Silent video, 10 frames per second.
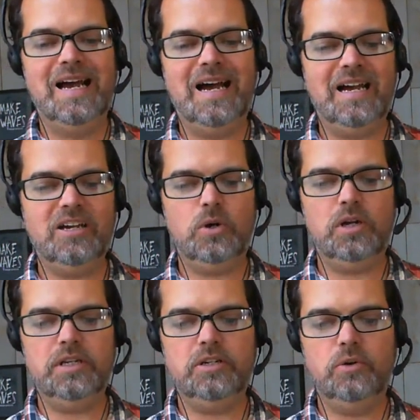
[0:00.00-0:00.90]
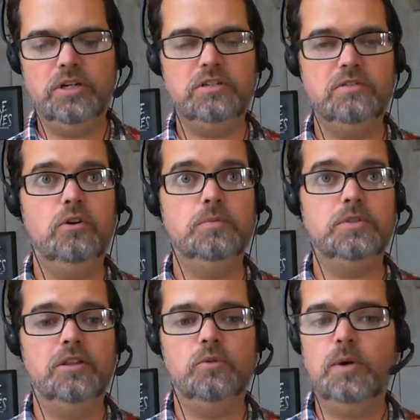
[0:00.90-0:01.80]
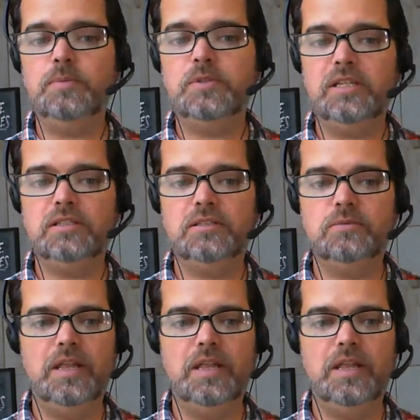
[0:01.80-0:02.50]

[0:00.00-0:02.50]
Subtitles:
high-quality donation forms on their websites,